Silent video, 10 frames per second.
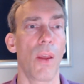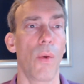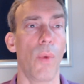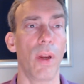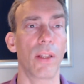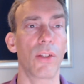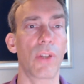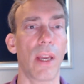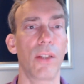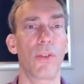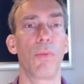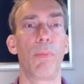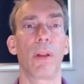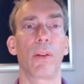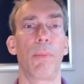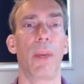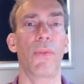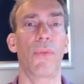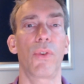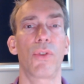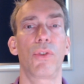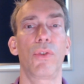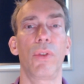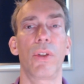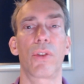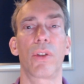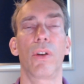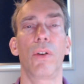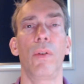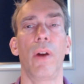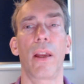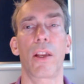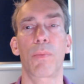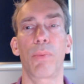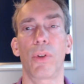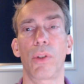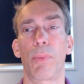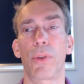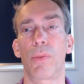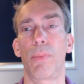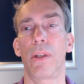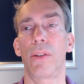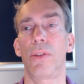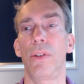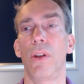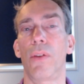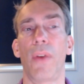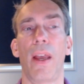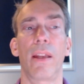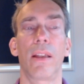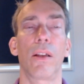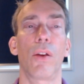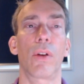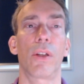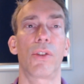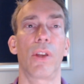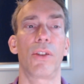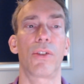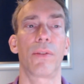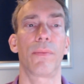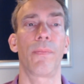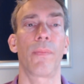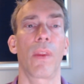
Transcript: When I decided to build a Mac version 2 years ago, I explored the possibility of adding localization.